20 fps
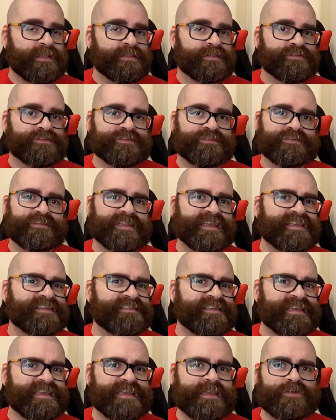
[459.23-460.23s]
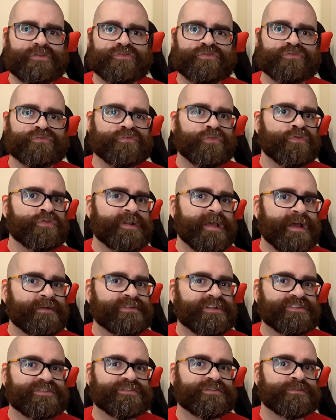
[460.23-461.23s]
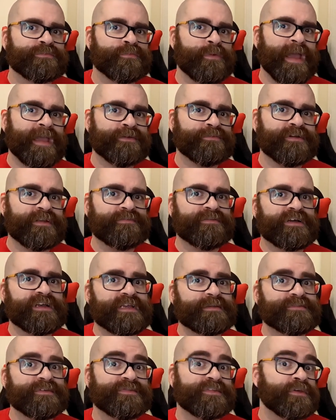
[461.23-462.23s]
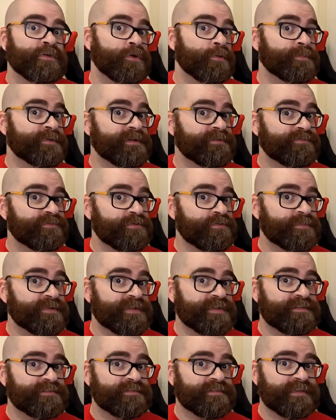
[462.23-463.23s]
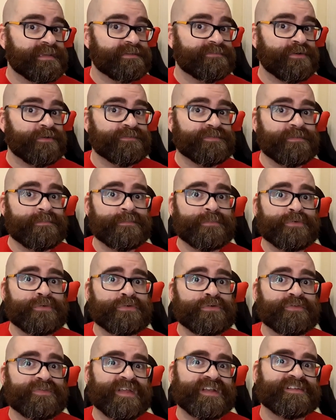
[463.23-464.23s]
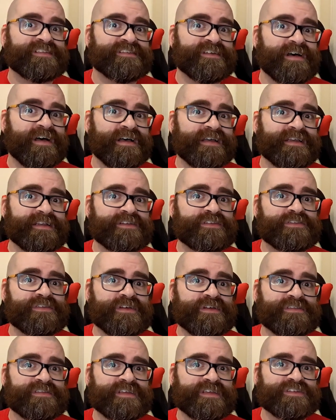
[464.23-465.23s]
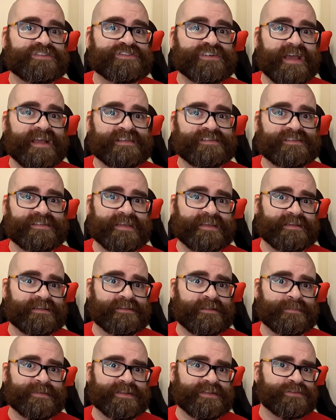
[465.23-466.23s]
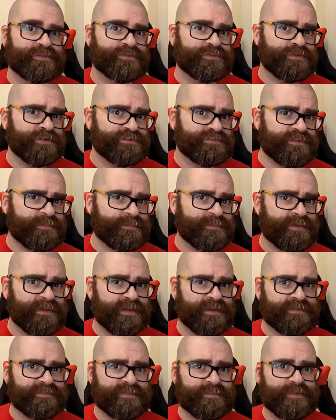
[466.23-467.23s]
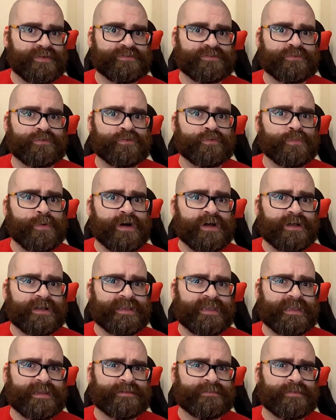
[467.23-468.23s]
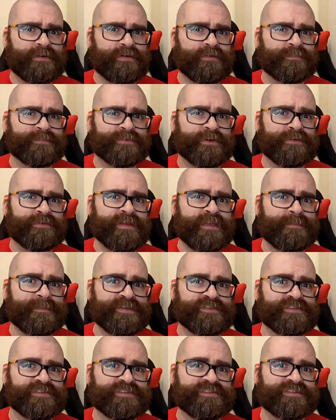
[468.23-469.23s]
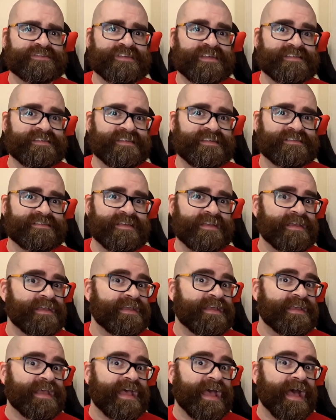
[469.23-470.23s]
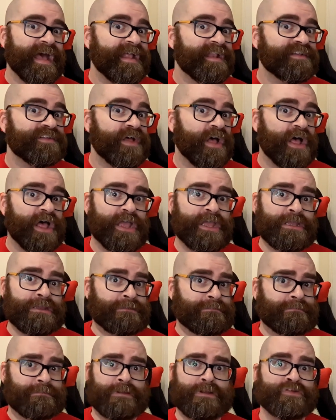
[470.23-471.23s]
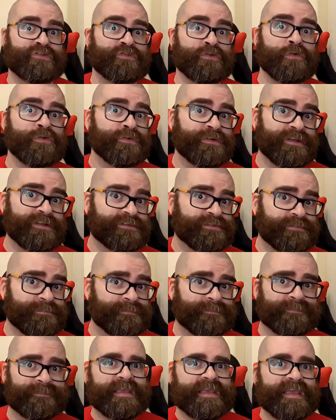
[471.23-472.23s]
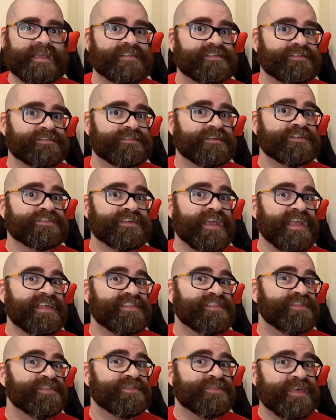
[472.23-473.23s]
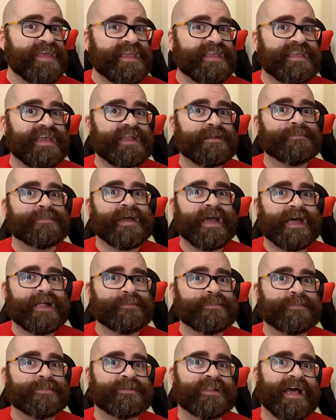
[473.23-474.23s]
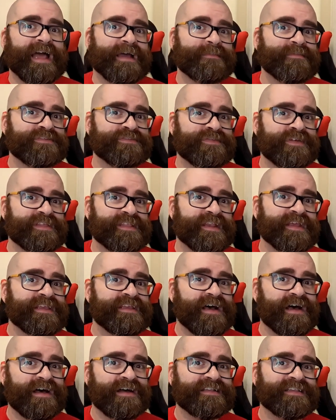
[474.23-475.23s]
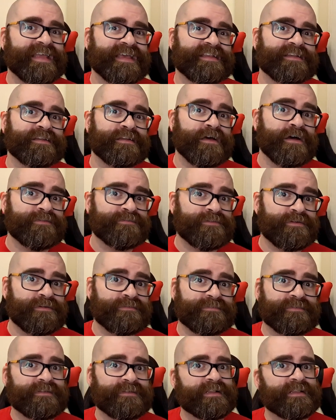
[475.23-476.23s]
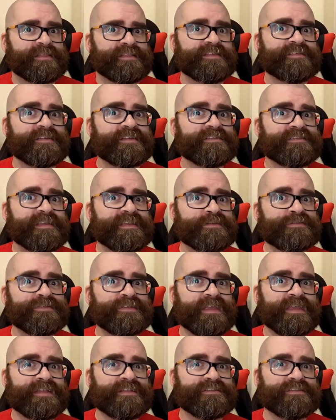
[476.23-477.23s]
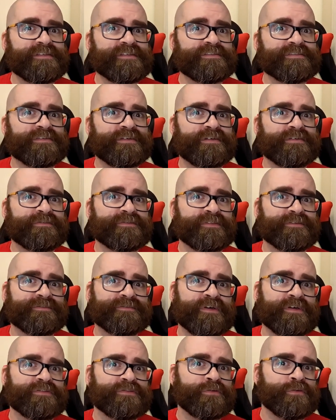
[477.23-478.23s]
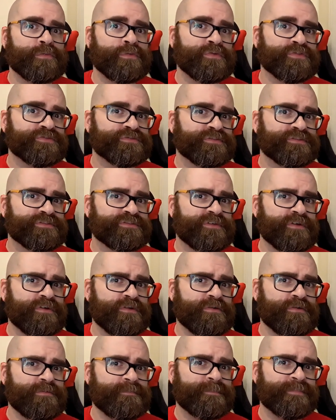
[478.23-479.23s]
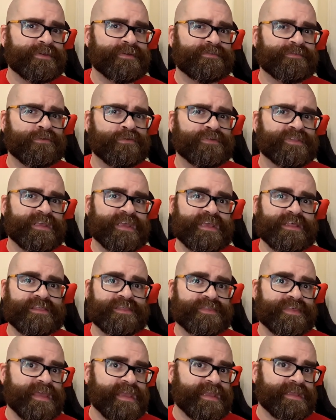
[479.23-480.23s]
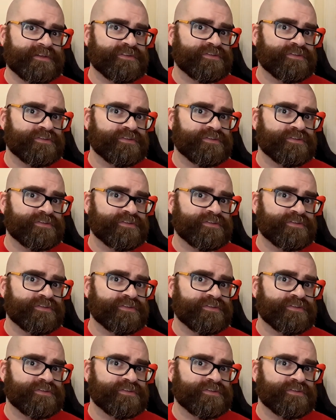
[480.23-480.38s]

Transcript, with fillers: The sleazy, drawn out, and swaggering vibes of the opening few minutes give off the mood of a dark and dirty jazz nightclub in a dodgy part of the most noir era of prohibition cities, and I adore it. It's such a thick and palpable atmosphere that I can't get enough of. This continues into the song for the first quarter or so, before the thick